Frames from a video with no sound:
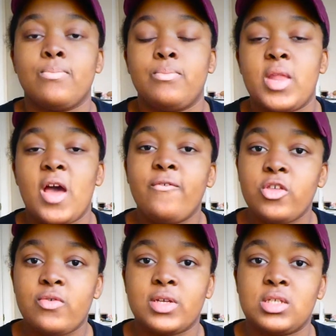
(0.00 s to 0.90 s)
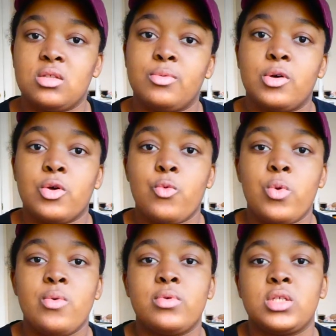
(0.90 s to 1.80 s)
Now for the rest of the book,
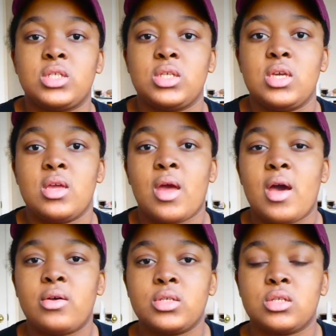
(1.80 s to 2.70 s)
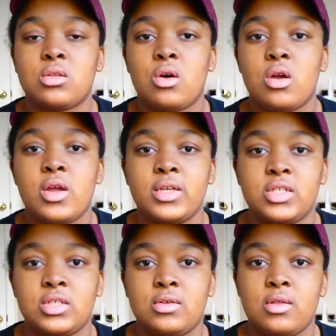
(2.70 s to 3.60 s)
we will see how Star is
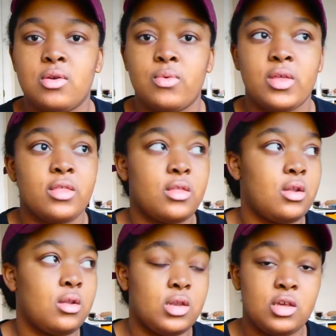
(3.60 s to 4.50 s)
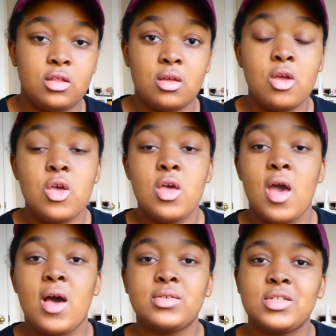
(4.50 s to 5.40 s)
dealing with the
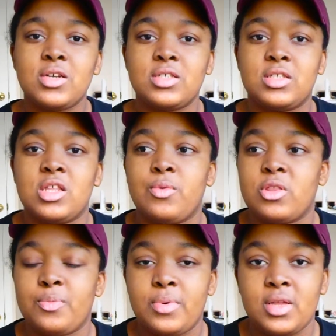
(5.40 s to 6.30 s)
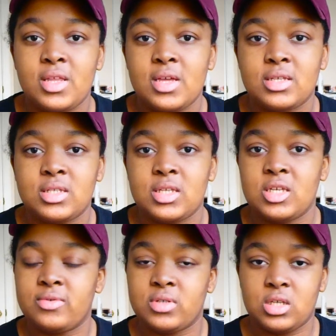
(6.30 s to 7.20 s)
PTSD
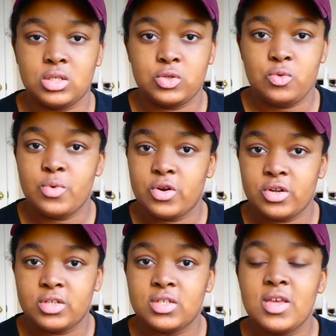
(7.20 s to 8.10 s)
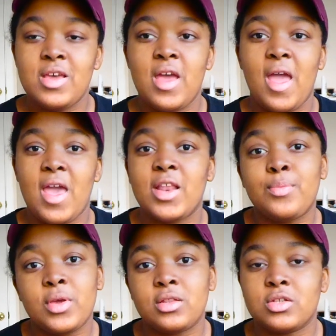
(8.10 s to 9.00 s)
of seeing 2 murders and
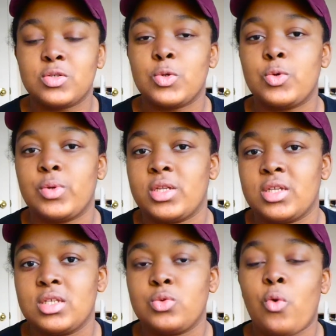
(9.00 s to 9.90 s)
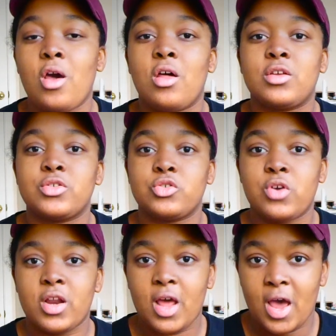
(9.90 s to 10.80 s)
being the sole witness, while also
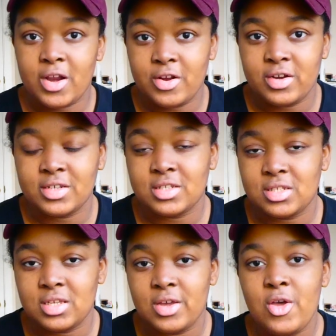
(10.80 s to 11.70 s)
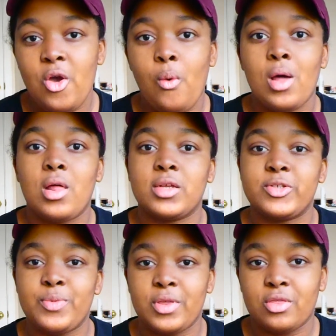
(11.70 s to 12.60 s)
trying to hide her identity, while
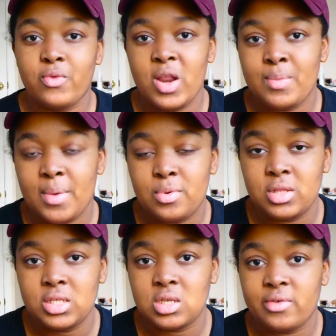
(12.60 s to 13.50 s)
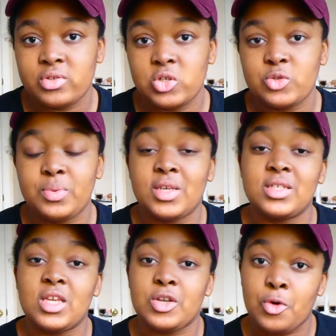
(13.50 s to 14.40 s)
also being threatened by police officers because
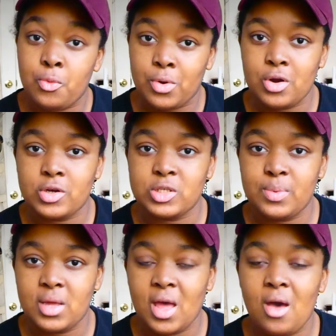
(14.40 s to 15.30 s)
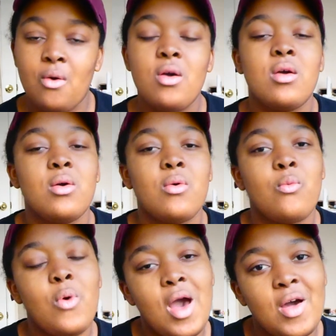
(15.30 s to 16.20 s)
they don't want her to speak out,
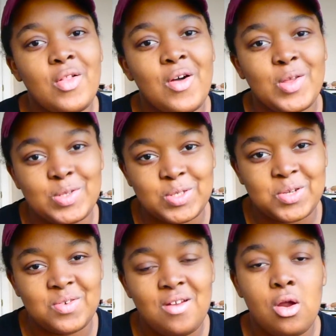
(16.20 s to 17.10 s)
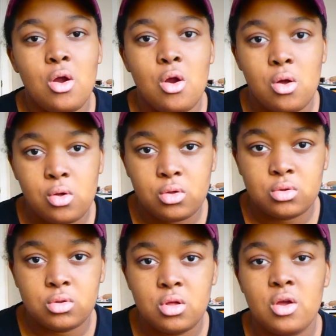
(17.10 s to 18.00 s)
while also her
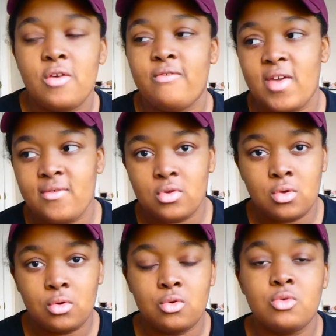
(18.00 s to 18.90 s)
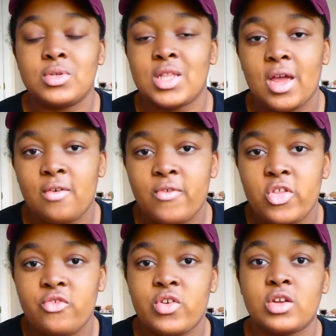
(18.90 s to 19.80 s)
uncle, her favorite uncle, who was like a
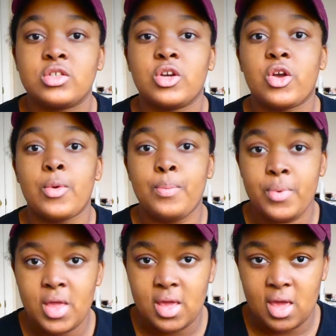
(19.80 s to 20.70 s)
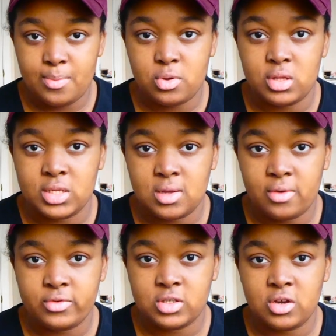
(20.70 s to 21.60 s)
father figure to her, being a police
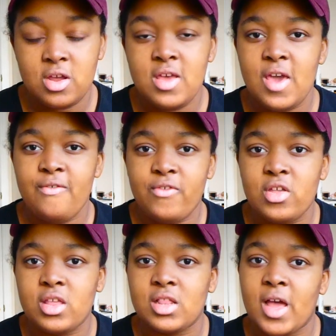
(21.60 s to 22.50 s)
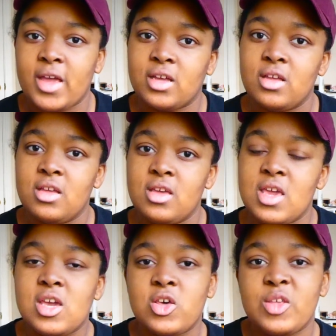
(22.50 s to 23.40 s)
officer and feeling like
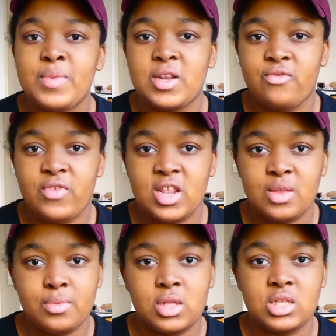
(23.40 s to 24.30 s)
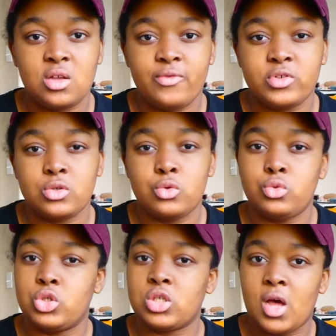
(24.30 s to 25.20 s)
he could be defending the police officer who
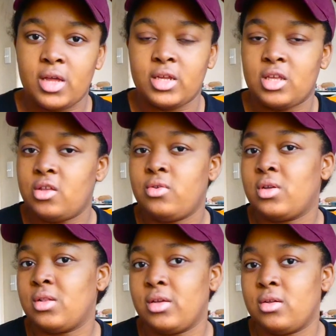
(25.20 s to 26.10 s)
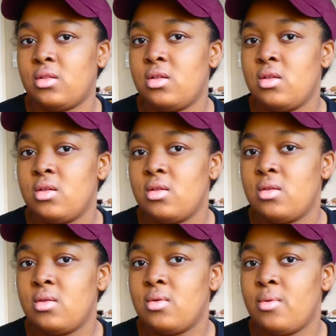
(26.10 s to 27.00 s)
shot and killed Khalil,
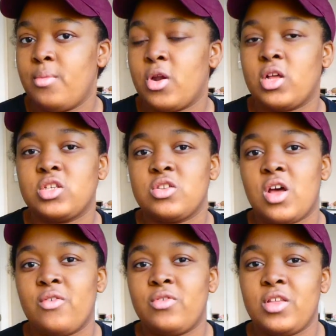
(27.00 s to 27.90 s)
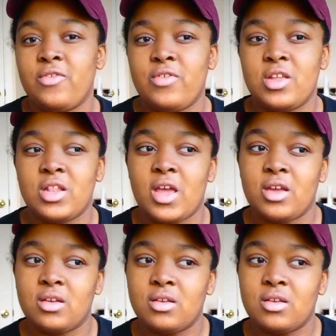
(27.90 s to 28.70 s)
but also not really feeling like